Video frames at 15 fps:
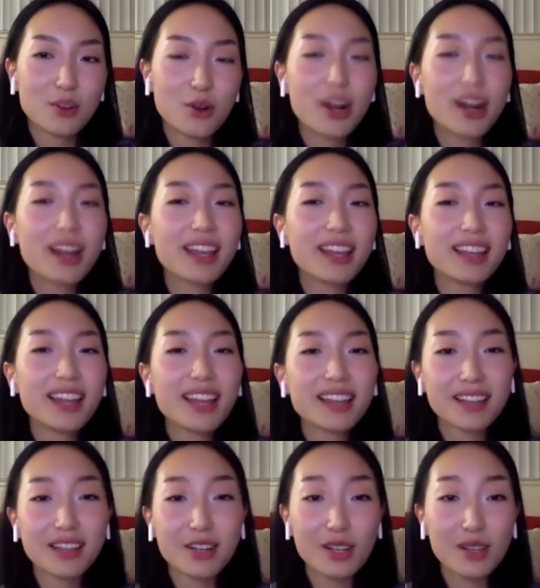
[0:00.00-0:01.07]
Or it can
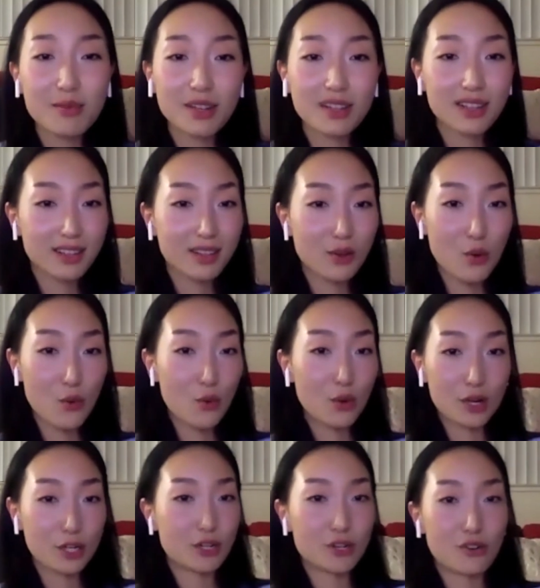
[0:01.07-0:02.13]
like literally bring like the
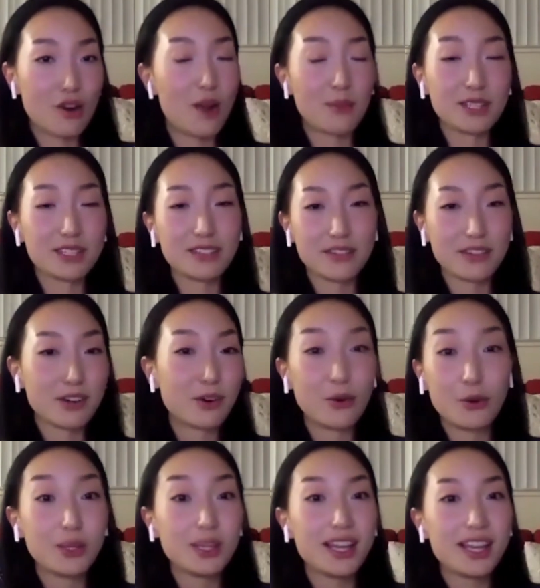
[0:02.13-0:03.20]
worst traumas of your whole